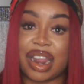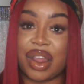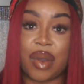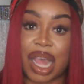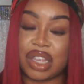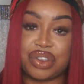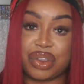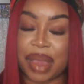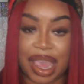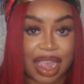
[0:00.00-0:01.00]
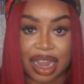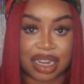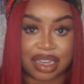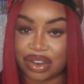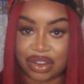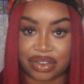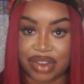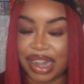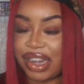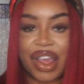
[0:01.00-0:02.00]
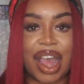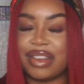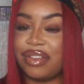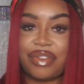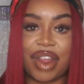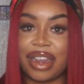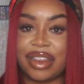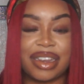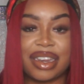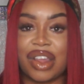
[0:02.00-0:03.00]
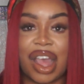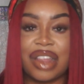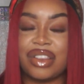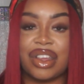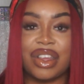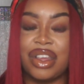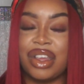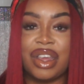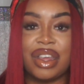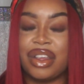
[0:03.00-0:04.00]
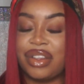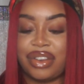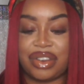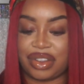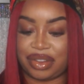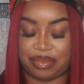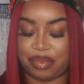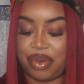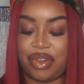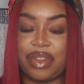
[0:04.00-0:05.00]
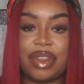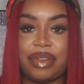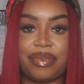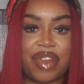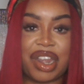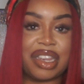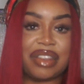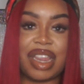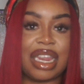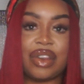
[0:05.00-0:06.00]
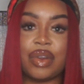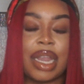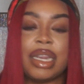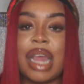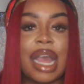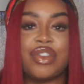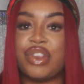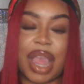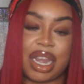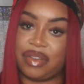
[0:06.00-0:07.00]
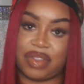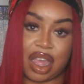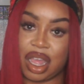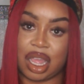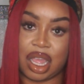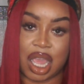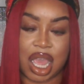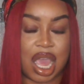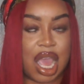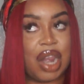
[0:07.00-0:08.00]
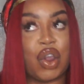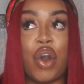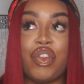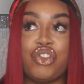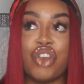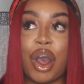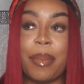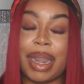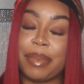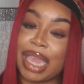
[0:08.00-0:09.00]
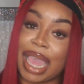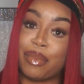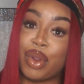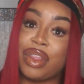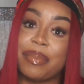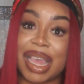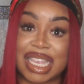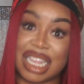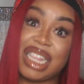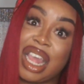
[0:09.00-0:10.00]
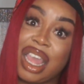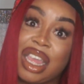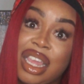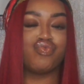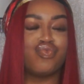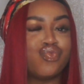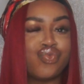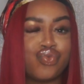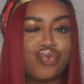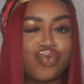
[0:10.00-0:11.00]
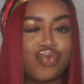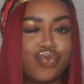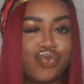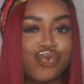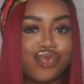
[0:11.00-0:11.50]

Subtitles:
I know how to do hair, and I didn't. I didn't know how to thread, I didn't know how to put the thread into the needle, I didn't know how to do any of that. And I got the job and I became one of the best in there. So